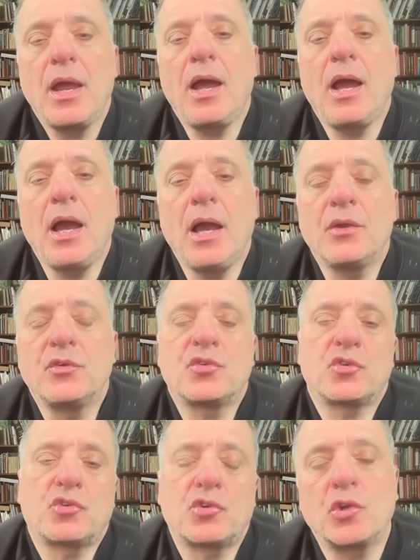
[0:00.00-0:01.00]
and
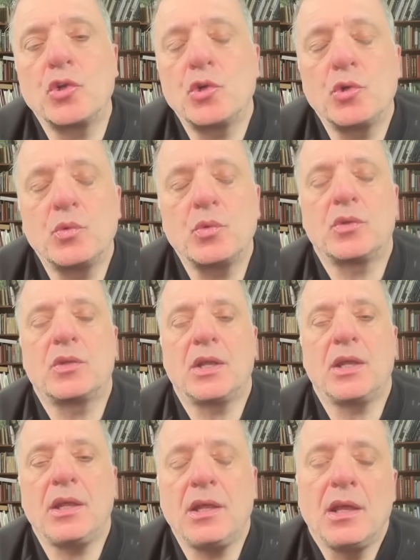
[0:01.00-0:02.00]
to
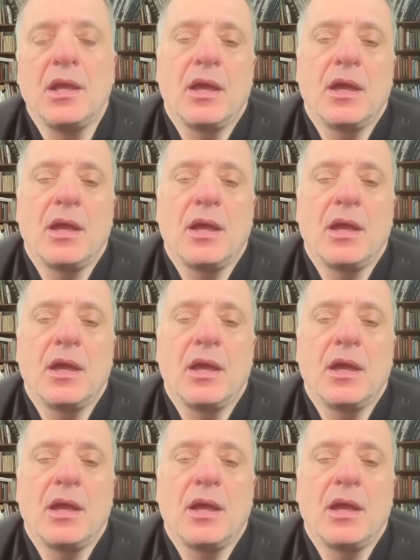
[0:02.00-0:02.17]
the